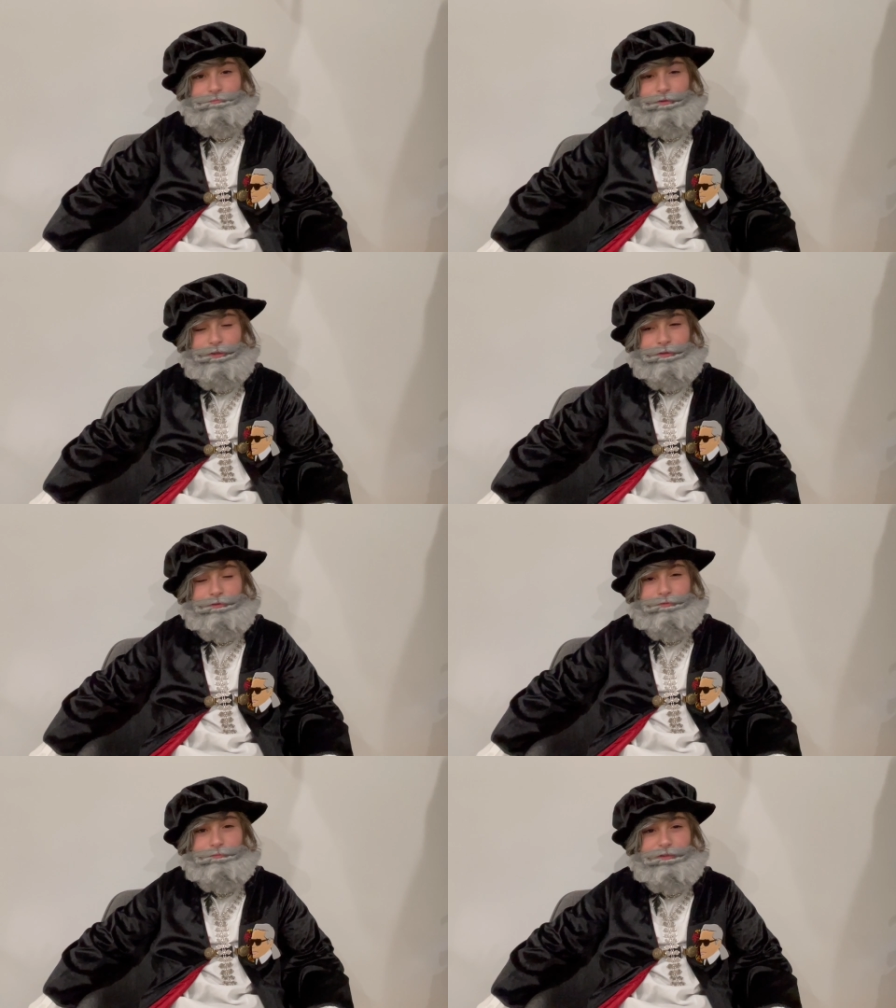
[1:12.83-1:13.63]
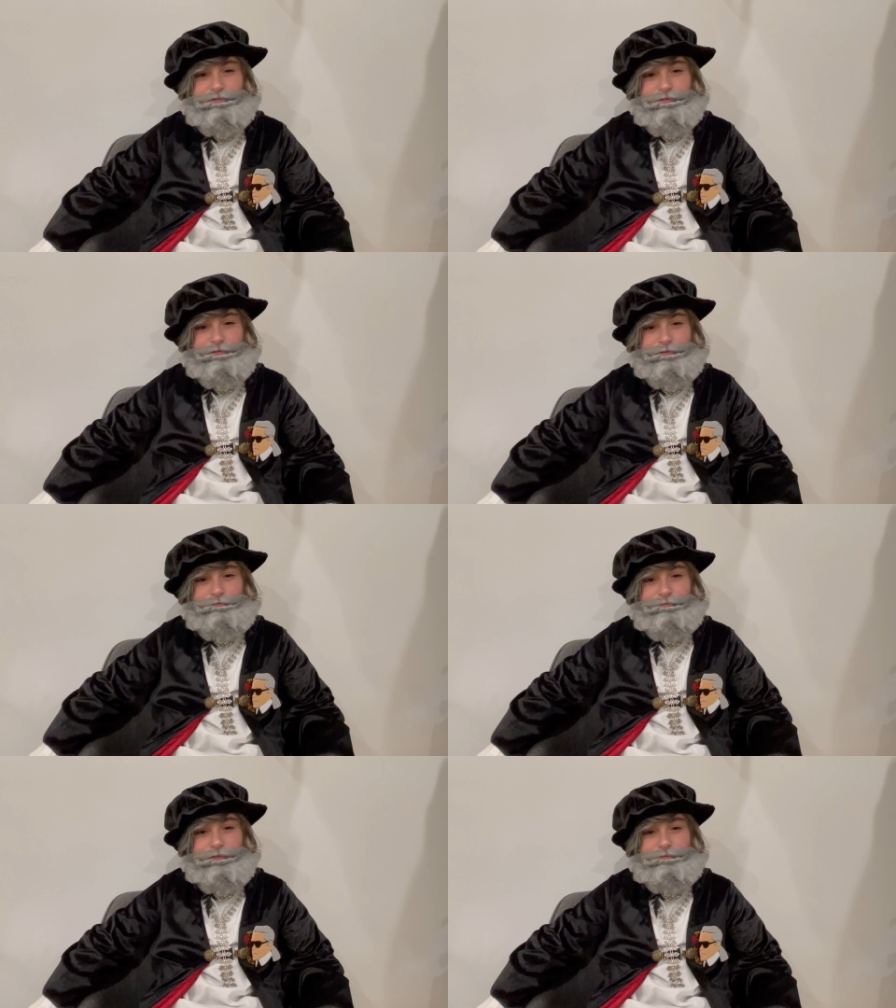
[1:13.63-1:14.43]
Thank you, Mr.
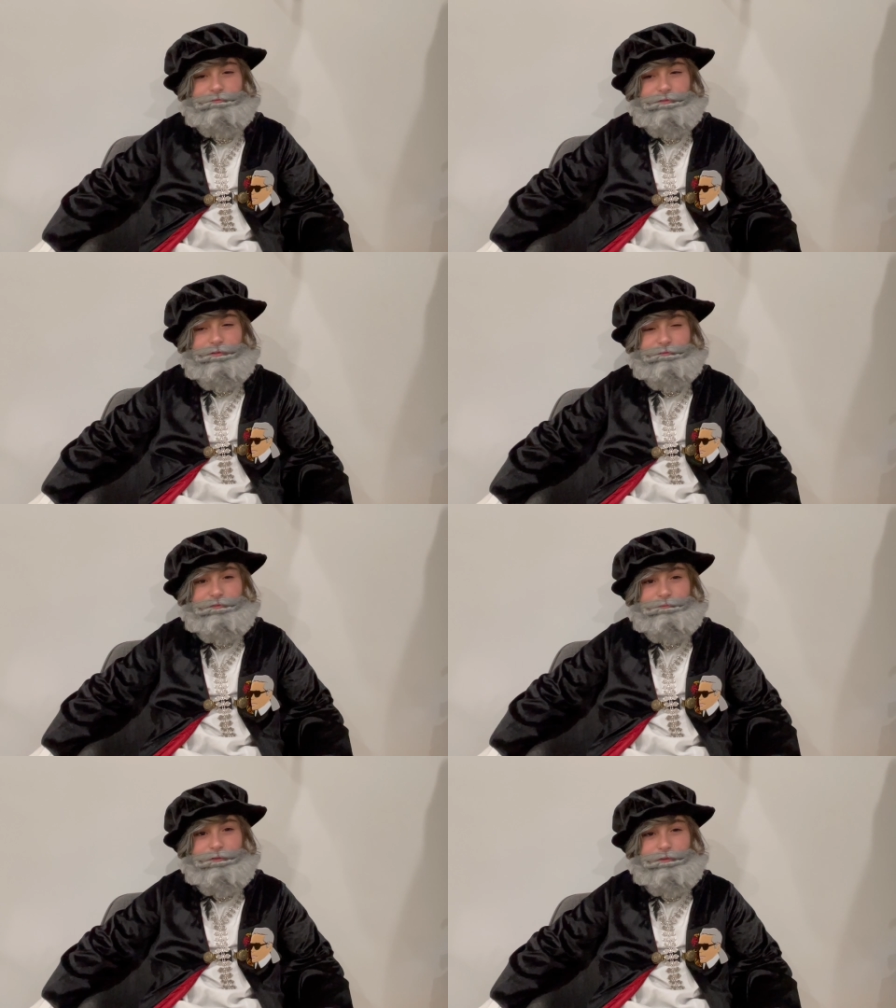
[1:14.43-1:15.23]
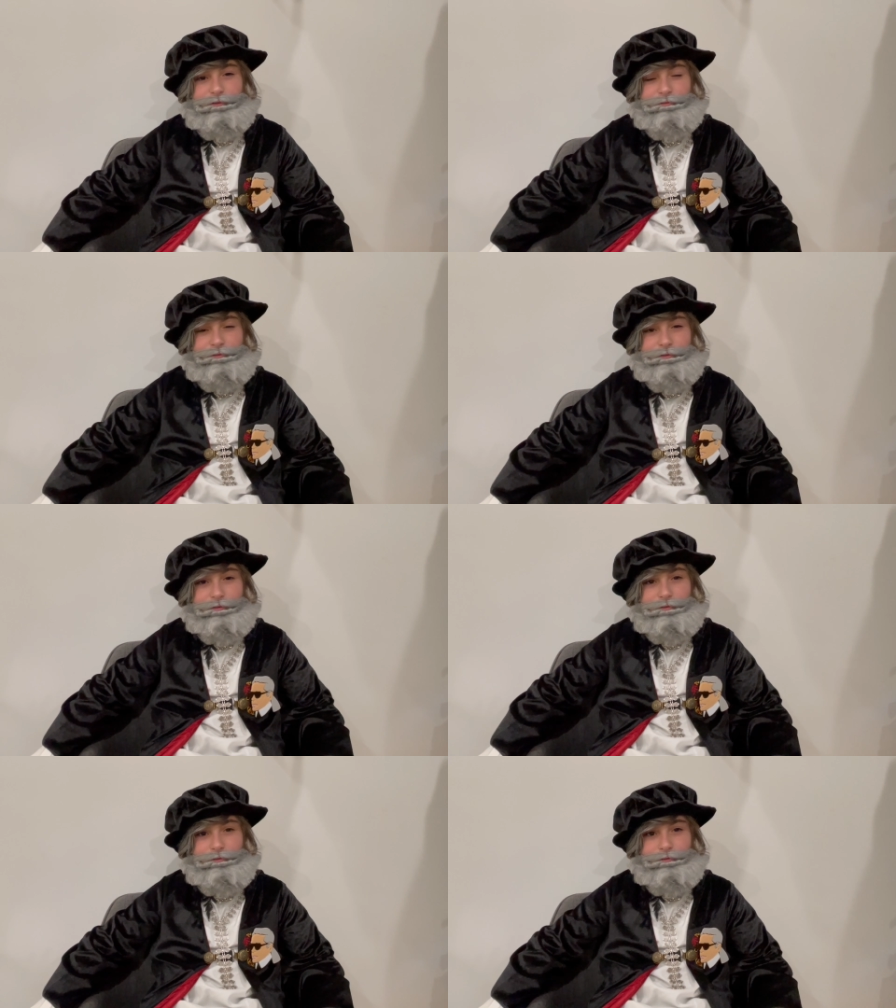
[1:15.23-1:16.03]
Levine, for having me here
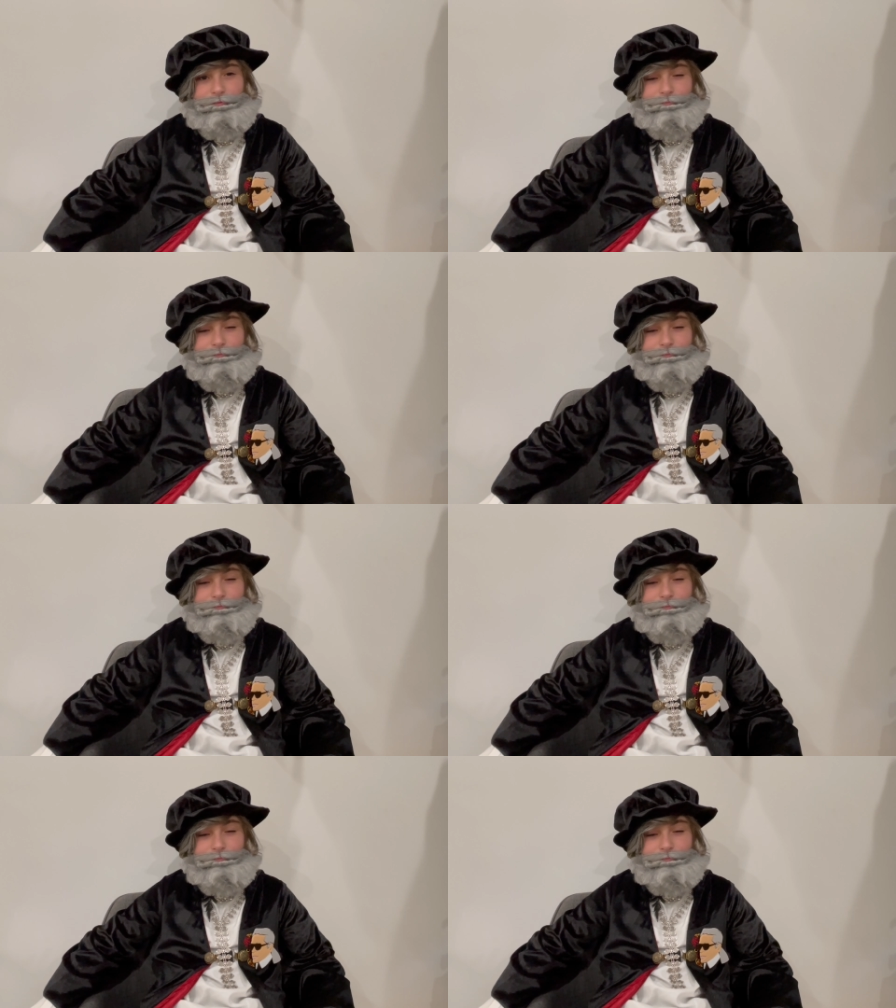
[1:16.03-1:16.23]
today.